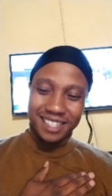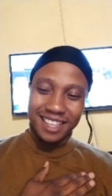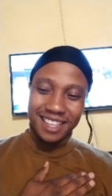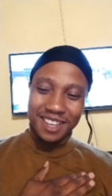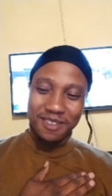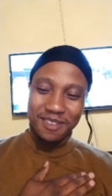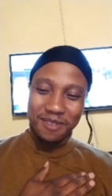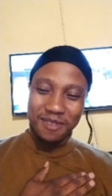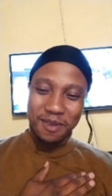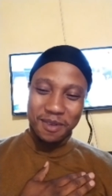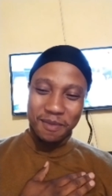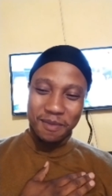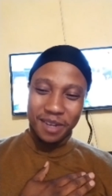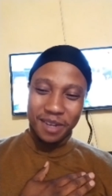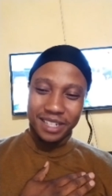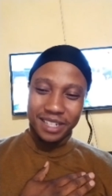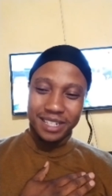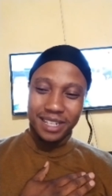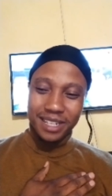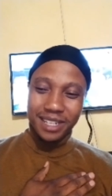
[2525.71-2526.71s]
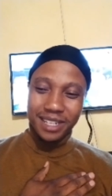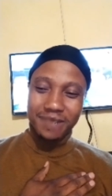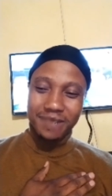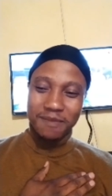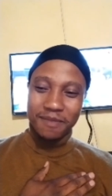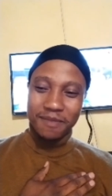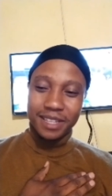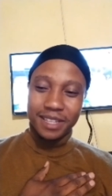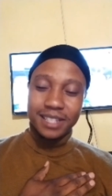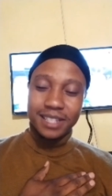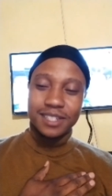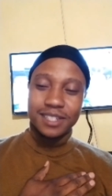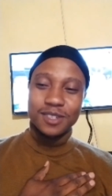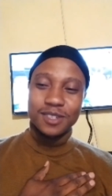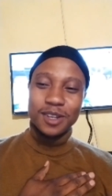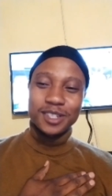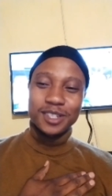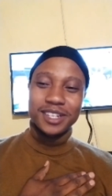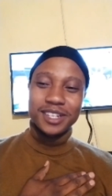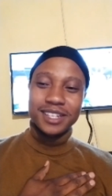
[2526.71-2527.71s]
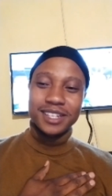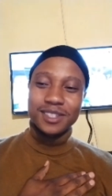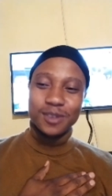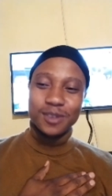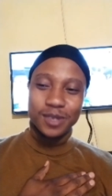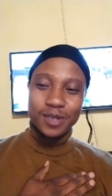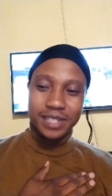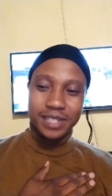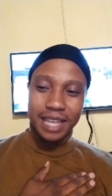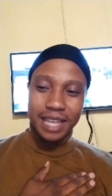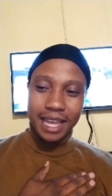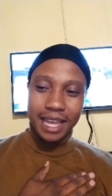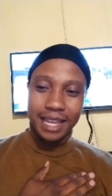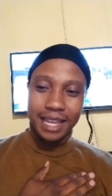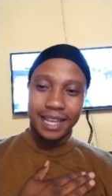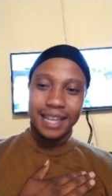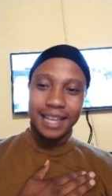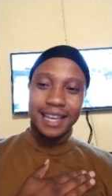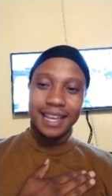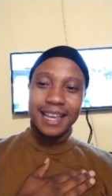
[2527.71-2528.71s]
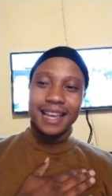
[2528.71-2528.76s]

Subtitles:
Thank you very much. This is not just you saying,